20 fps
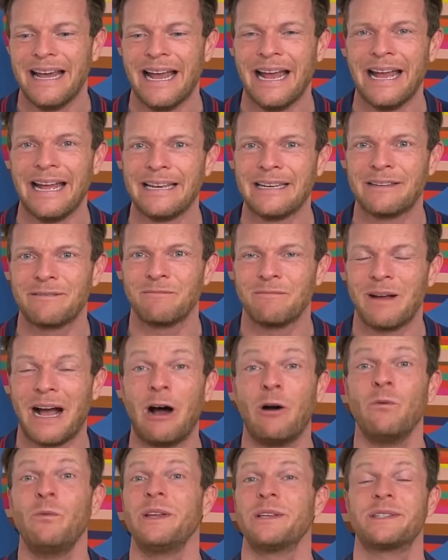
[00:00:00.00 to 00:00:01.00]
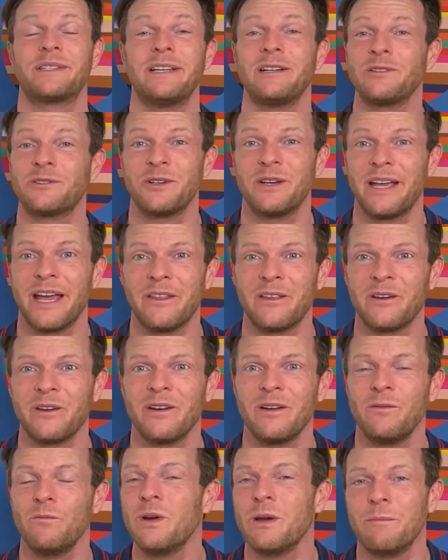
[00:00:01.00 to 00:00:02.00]
And how we're still
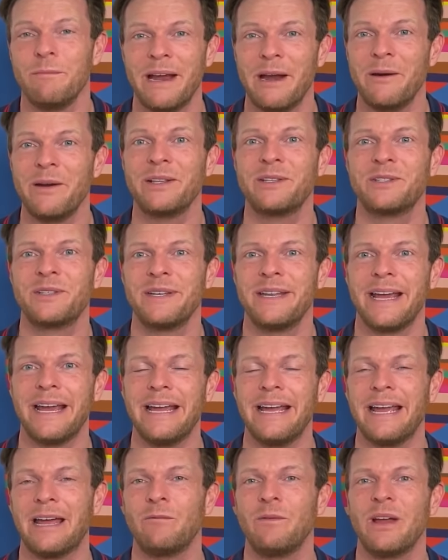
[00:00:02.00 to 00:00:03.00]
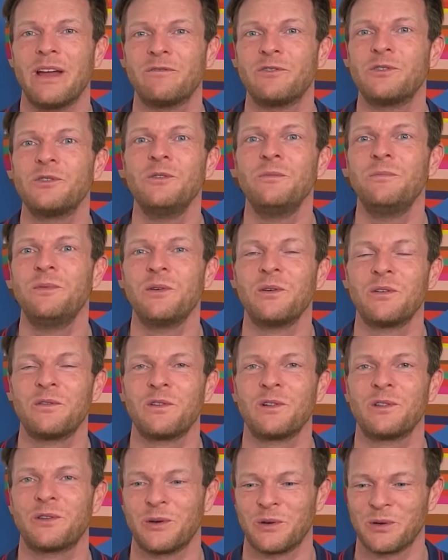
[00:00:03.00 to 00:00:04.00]
together, we're married today and we have two
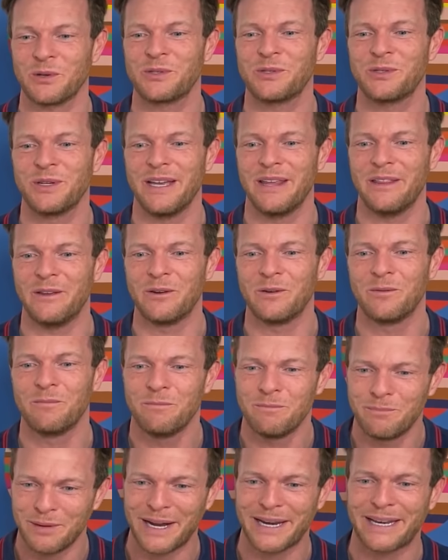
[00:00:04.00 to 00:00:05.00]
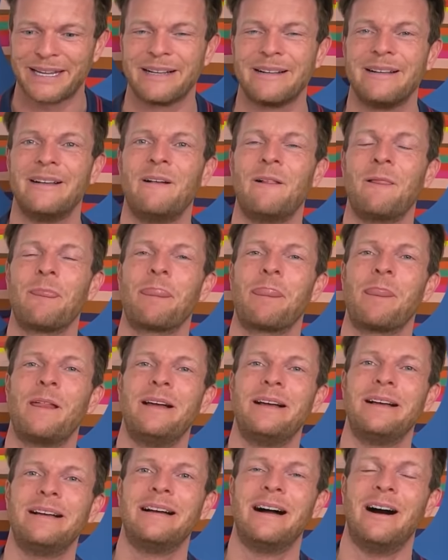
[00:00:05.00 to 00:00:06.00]
beautiful daughters together. But
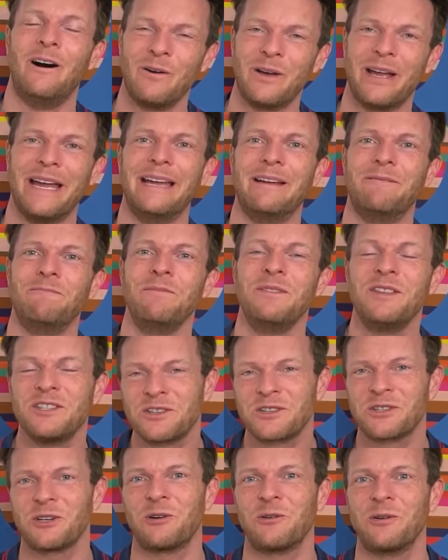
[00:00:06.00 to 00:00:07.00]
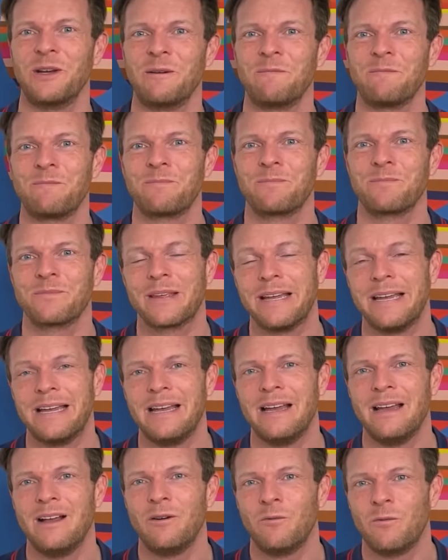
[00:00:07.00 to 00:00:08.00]
okay, the story.
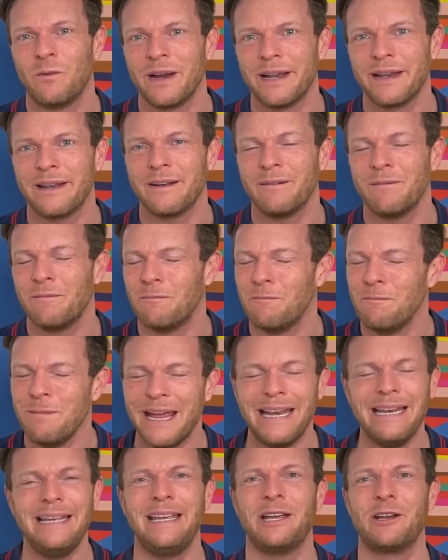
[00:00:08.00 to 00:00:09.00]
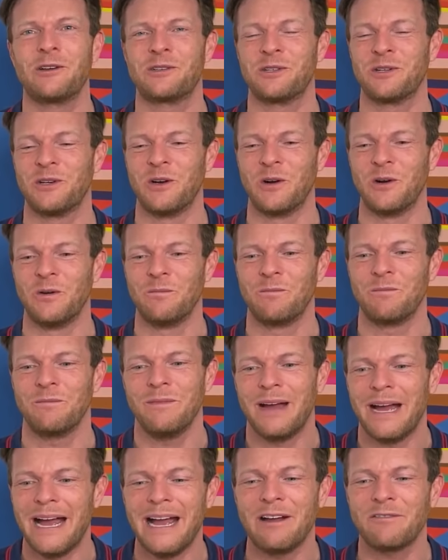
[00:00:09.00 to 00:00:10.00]
When many years ago,
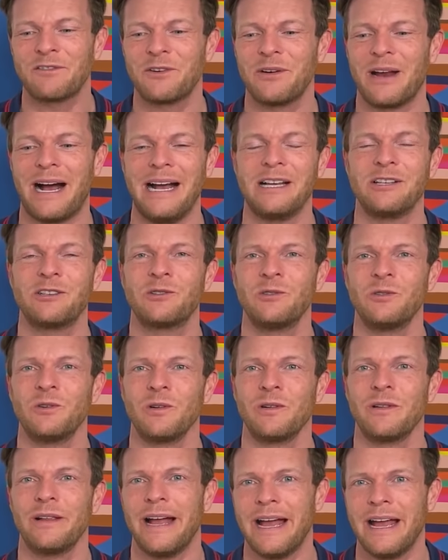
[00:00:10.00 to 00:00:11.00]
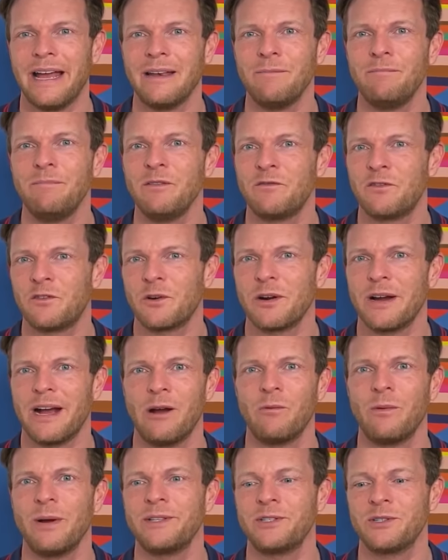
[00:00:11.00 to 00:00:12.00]
after high school and before
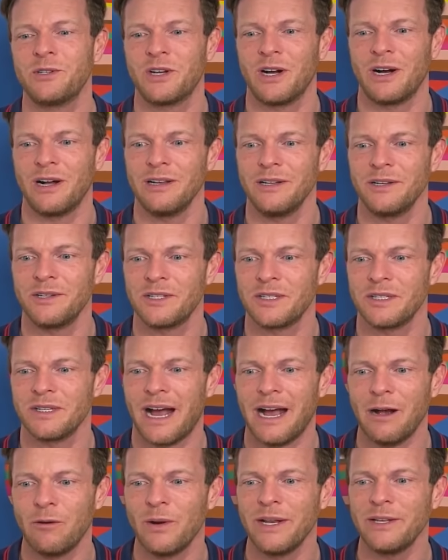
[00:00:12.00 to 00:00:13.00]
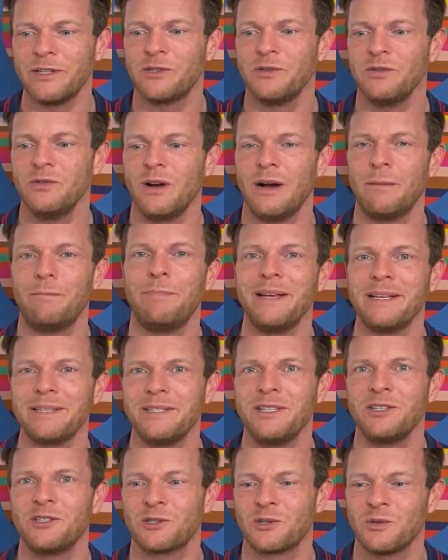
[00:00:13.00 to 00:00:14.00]
I went to college, I went to a
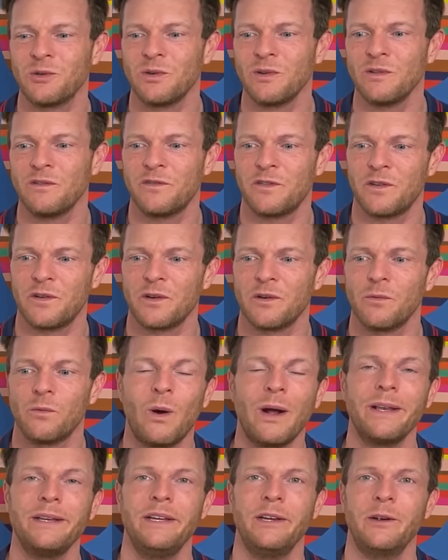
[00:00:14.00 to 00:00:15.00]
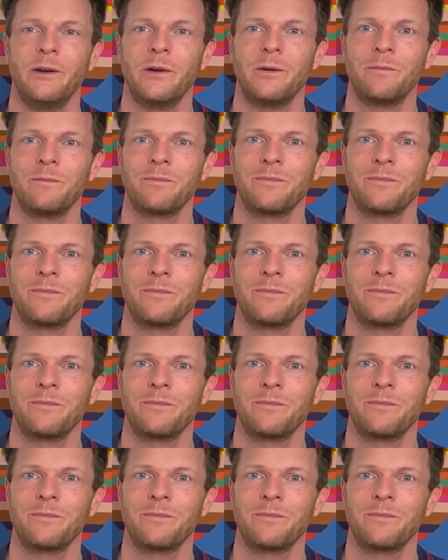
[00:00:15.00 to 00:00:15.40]
business school for 1 year.